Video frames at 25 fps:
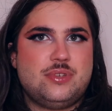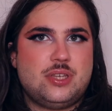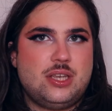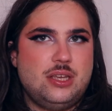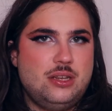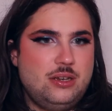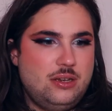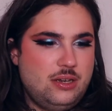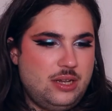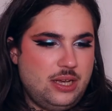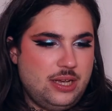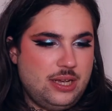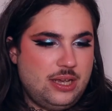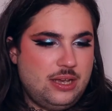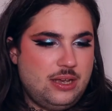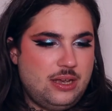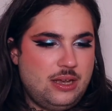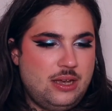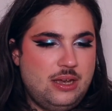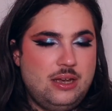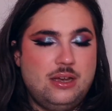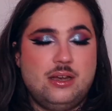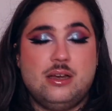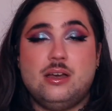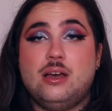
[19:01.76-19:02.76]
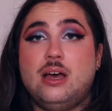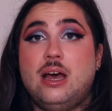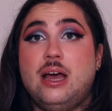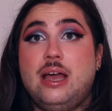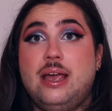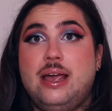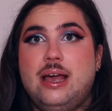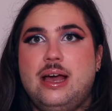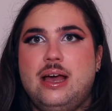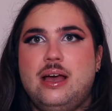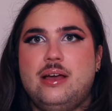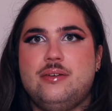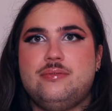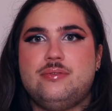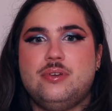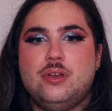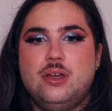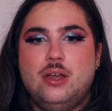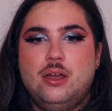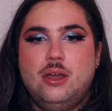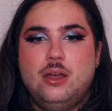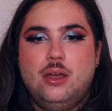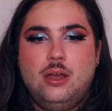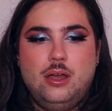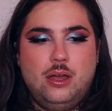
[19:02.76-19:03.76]
skin like I have.
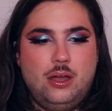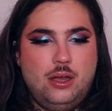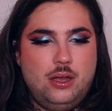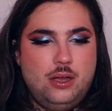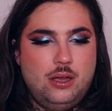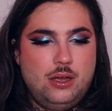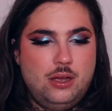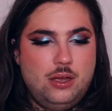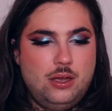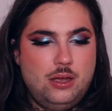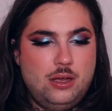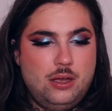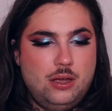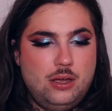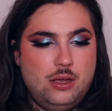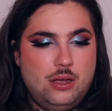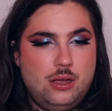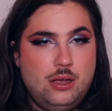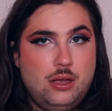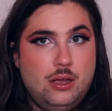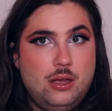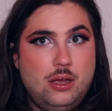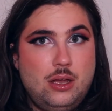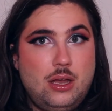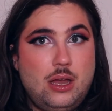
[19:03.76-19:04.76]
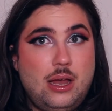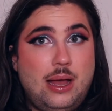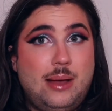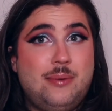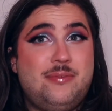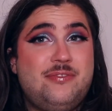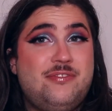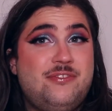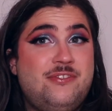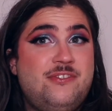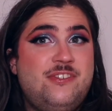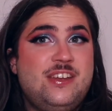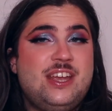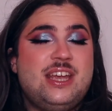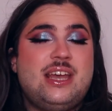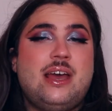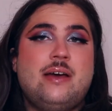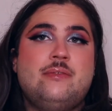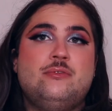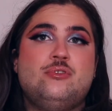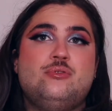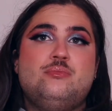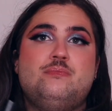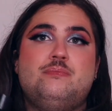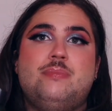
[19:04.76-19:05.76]
I think I
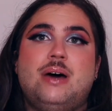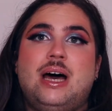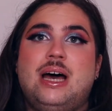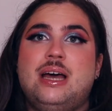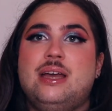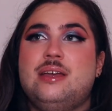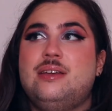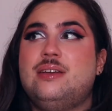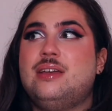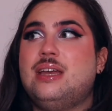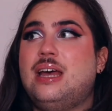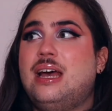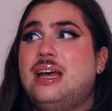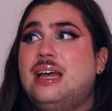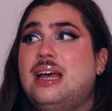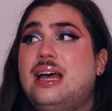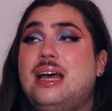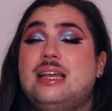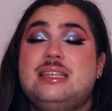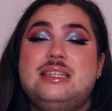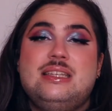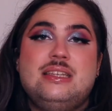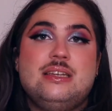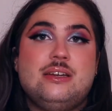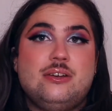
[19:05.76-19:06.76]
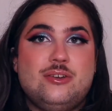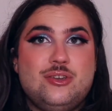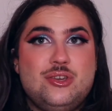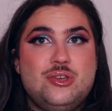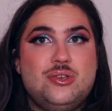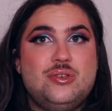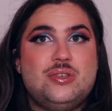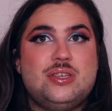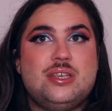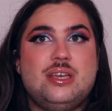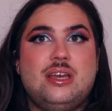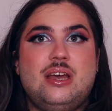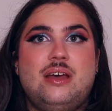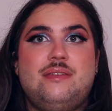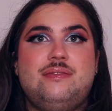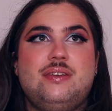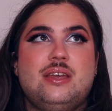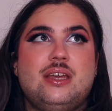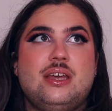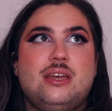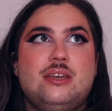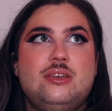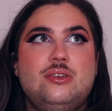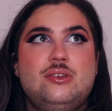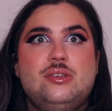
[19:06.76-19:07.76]
would buy. I still use it. I
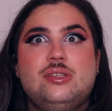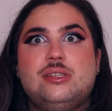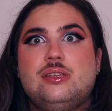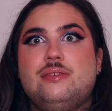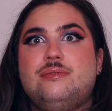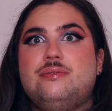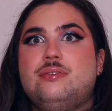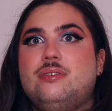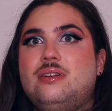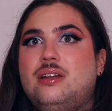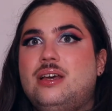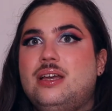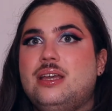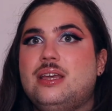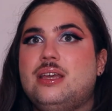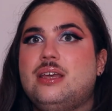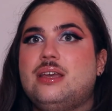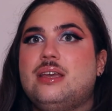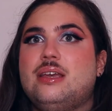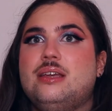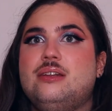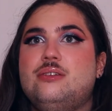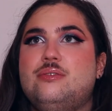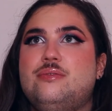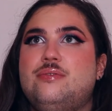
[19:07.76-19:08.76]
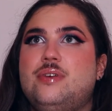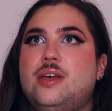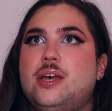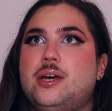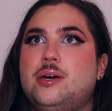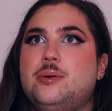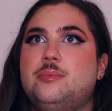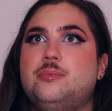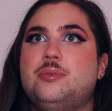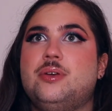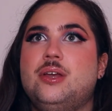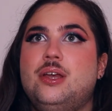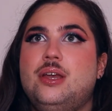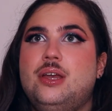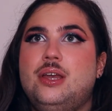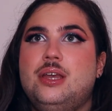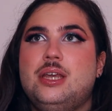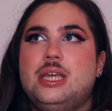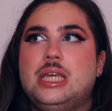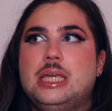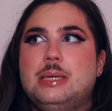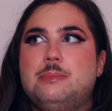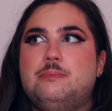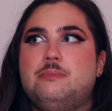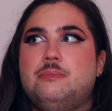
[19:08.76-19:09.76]
think I use it for like kind of help
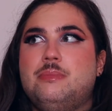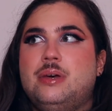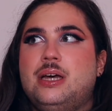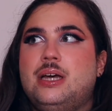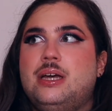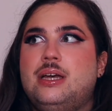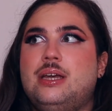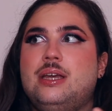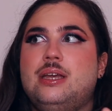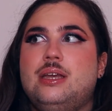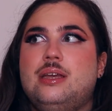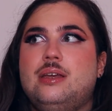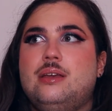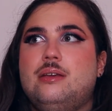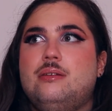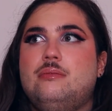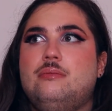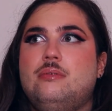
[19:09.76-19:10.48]
with my